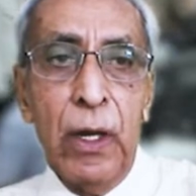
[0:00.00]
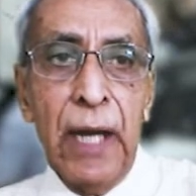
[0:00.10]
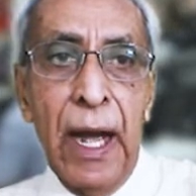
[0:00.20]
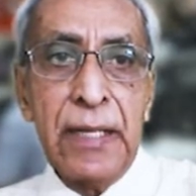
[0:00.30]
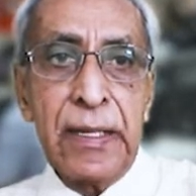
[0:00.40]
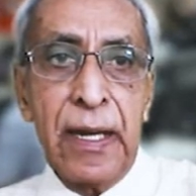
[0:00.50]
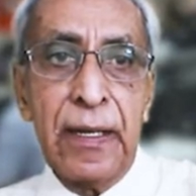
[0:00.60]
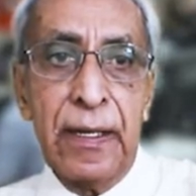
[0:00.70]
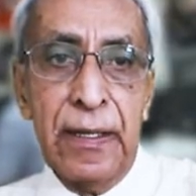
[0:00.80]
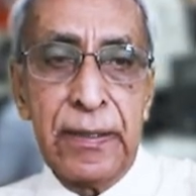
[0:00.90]
the
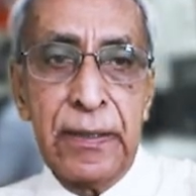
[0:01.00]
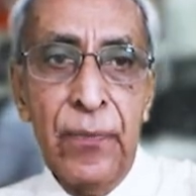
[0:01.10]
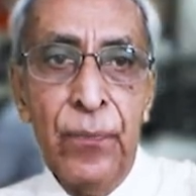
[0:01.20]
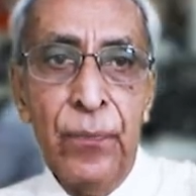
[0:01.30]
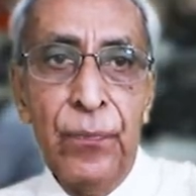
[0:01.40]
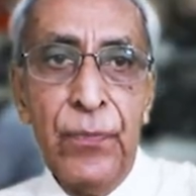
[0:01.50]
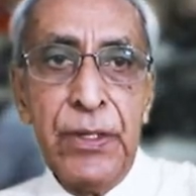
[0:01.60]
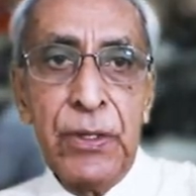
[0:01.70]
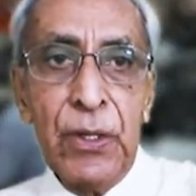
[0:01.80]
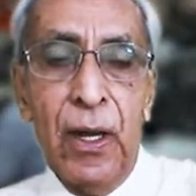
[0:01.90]
abstract risk. This
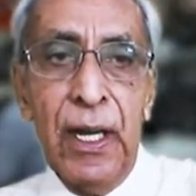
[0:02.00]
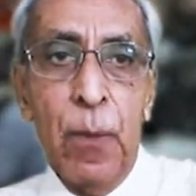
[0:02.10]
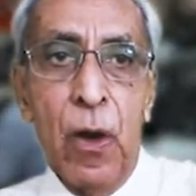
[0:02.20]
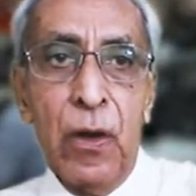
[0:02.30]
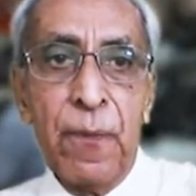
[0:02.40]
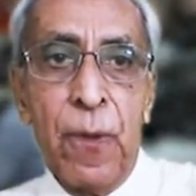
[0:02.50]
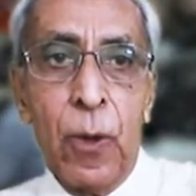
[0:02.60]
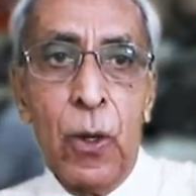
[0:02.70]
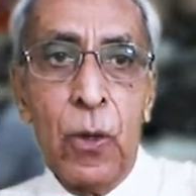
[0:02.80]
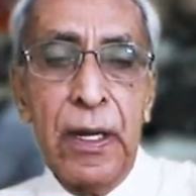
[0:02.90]
is all about a
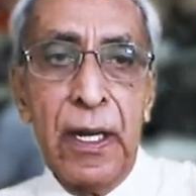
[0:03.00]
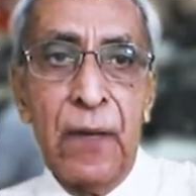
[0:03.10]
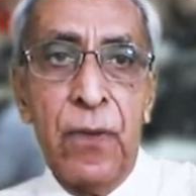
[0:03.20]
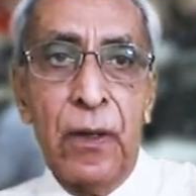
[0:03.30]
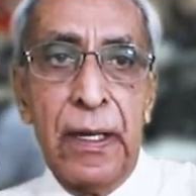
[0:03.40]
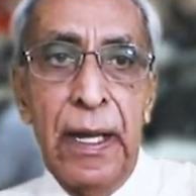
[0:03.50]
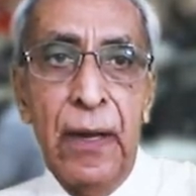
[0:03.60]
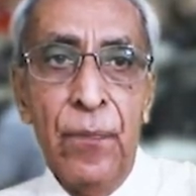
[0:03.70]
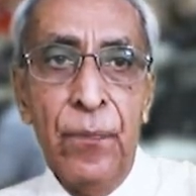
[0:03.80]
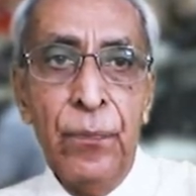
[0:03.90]
forward contract for the
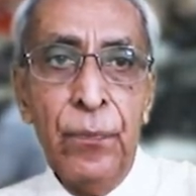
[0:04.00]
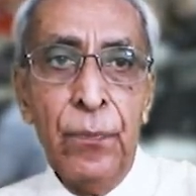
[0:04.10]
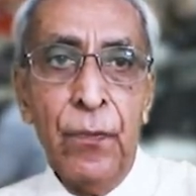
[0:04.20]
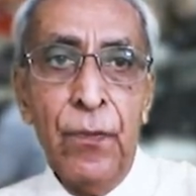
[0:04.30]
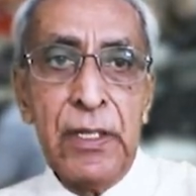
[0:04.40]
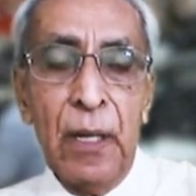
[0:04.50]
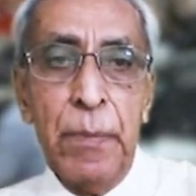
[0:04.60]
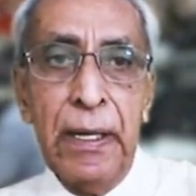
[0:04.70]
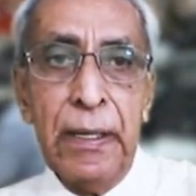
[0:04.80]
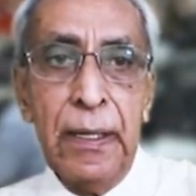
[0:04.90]
day. We shall
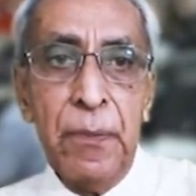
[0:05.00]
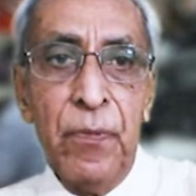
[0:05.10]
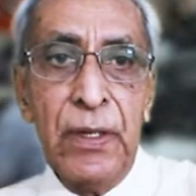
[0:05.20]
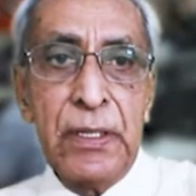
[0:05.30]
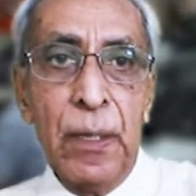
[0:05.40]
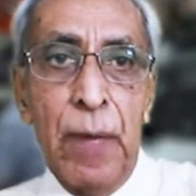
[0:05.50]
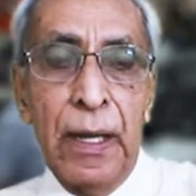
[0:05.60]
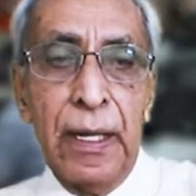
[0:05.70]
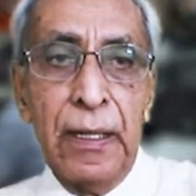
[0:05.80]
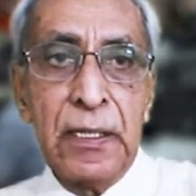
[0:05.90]
meet it with some
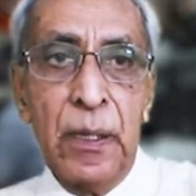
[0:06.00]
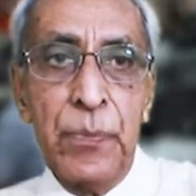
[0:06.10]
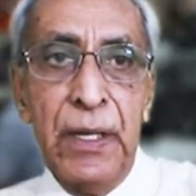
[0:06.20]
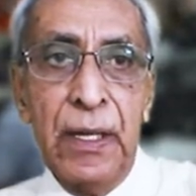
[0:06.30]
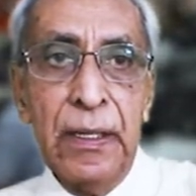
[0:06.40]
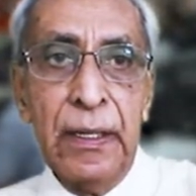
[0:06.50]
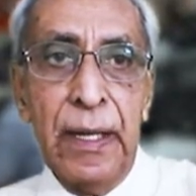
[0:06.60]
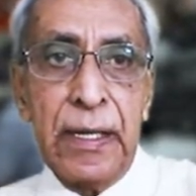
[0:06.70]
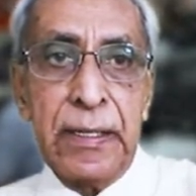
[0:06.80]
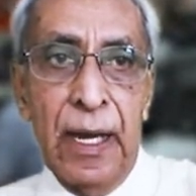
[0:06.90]
another subject
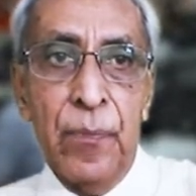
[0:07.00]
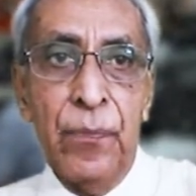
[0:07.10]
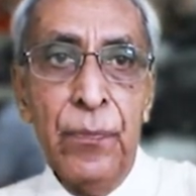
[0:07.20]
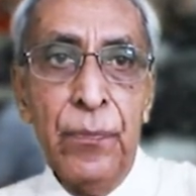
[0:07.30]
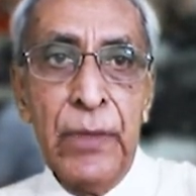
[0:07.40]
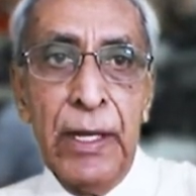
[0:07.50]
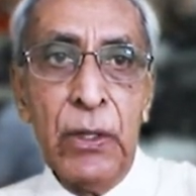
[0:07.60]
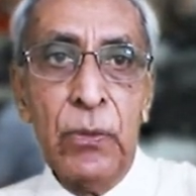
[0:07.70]
next time. Thank you.